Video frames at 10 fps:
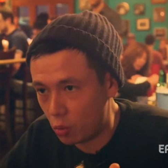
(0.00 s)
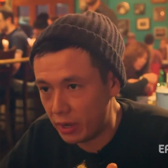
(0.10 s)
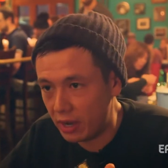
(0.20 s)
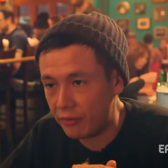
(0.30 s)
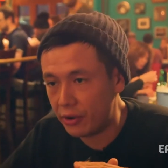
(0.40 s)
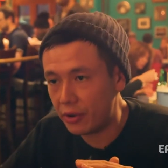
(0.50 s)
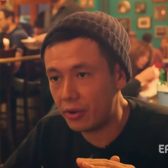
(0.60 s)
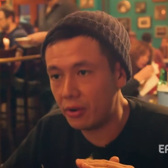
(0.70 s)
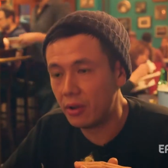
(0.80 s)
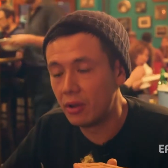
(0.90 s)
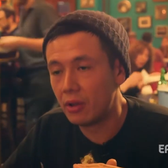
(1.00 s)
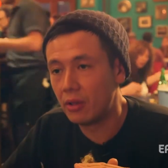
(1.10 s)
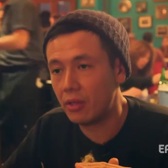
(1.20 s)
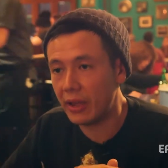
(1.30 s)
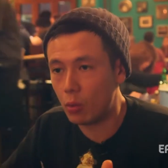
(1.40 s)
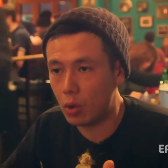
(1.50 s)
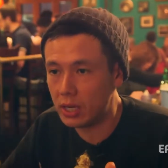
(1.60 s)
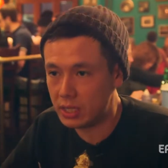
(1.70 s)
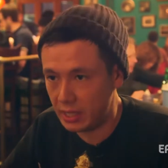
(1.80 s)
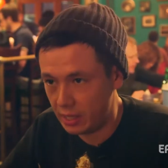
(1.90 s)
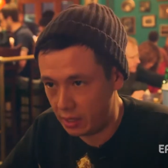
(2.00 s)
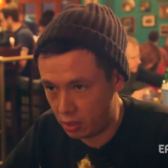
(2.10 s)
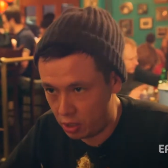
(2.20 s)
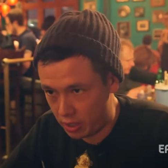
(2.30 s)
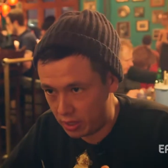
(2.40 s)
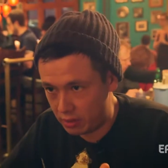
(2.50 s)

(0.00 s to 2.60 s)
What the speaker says: whatever they want to eat and cook.